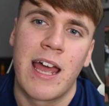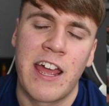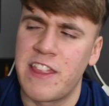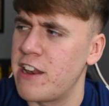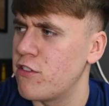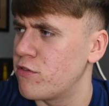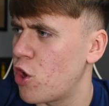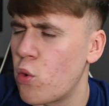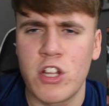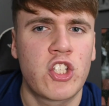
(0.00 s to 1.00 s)
And then
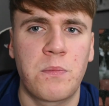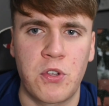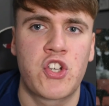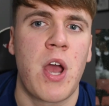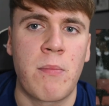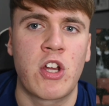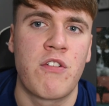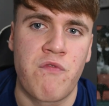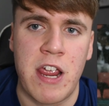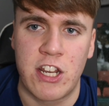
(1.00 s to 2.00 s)
the only substitute I'm going
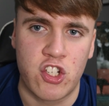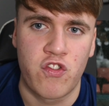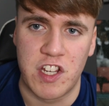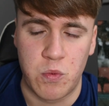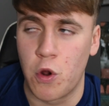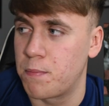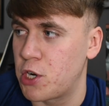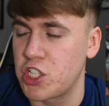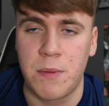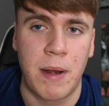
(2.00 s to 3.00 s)
to rate is Chris Wood,
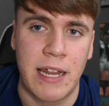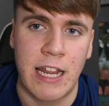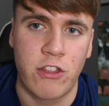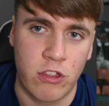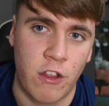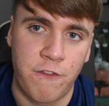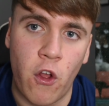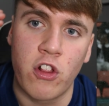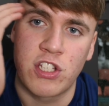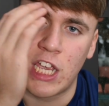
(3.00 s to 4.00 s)
because he played like the
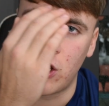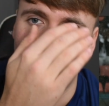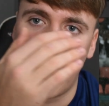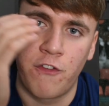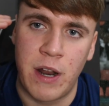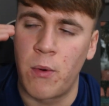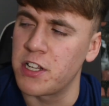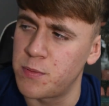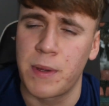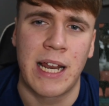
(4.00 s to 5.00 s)
full second half, and I
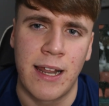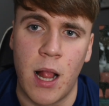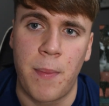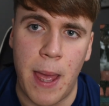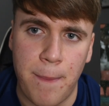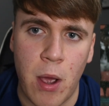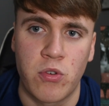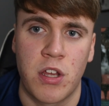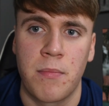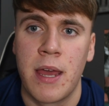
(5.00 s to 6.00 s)
want to speak a little bit
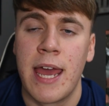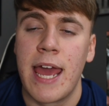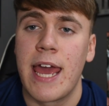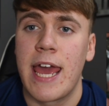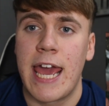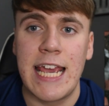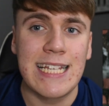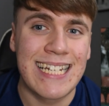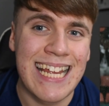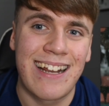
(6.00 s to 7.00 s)
about him.
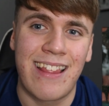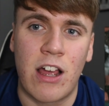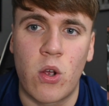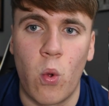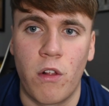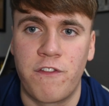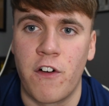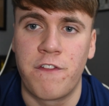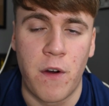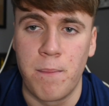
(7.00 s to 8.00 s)
He's needed that goal
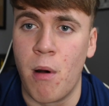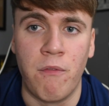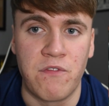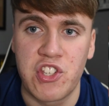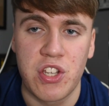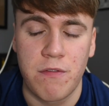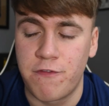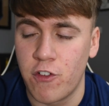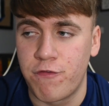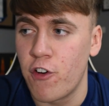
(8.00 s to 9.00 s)
for
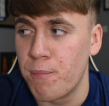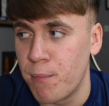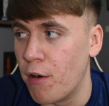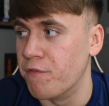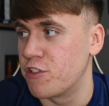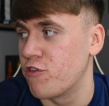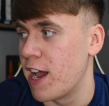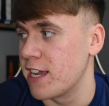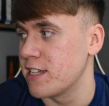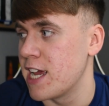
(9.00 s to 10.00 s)
months,
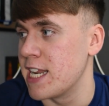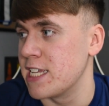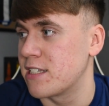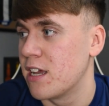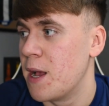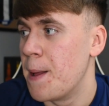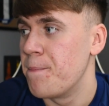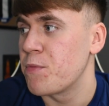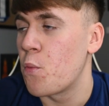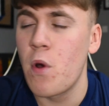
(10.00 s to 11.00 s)
right? And he's,
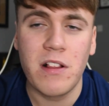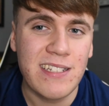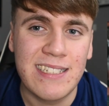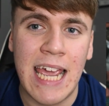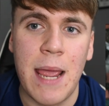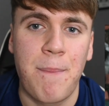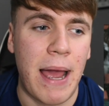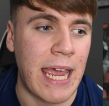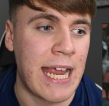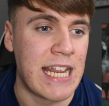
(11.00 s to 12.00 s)
Wilton's came
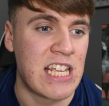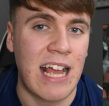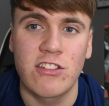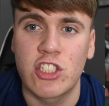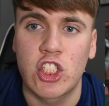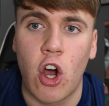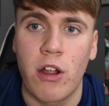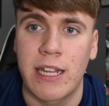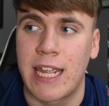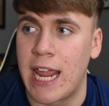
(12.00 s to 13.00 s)
back in. He hasn't
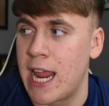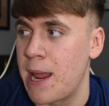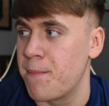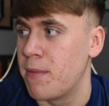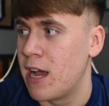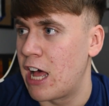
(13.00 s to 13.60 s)
started a game.